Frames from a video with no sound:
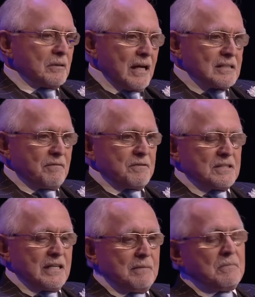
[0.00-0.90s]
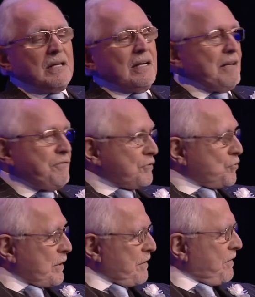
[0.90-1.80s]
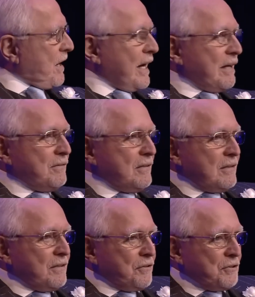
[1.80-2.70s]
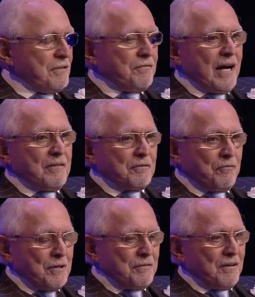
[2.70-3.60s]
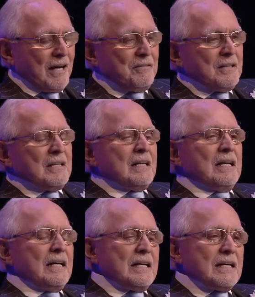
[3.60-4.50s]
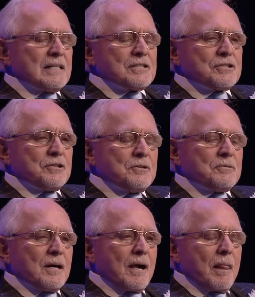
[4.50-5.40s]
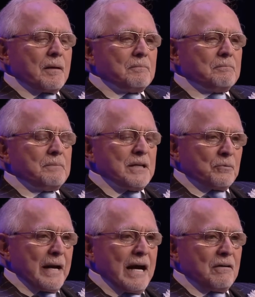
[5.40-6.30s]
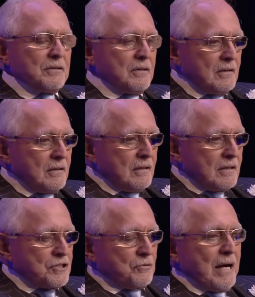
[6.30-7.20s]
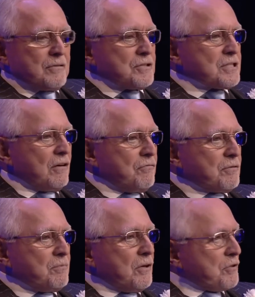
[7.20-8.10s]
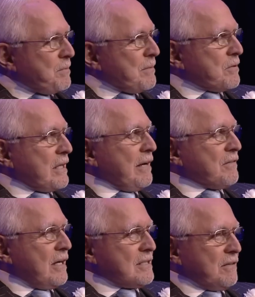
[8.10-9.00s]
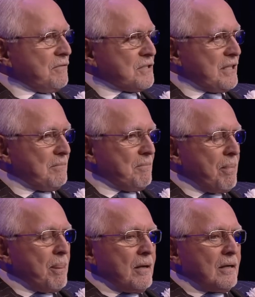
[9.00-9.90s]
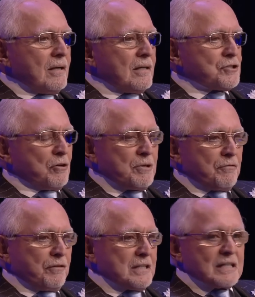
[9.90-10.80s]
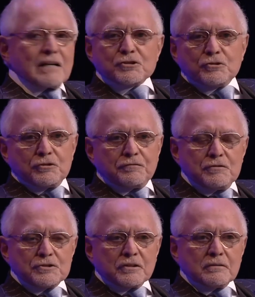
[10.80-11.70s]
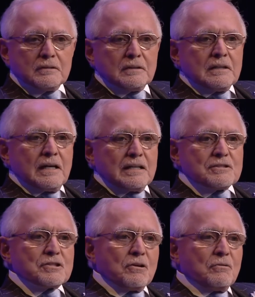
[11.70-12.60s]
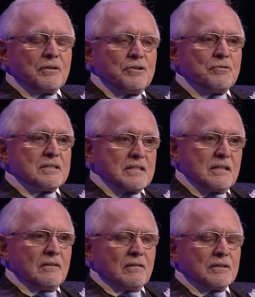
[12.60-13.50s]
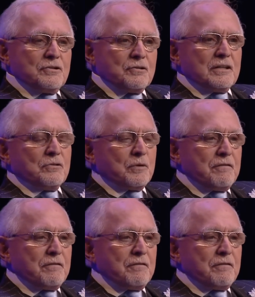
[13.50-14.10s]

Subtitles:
build high self-esteem, if you're 25, 35, or 45, is to be around, surround yourself with other people that have high self-esteem. Show me your friends and I'll show you your future. And so you can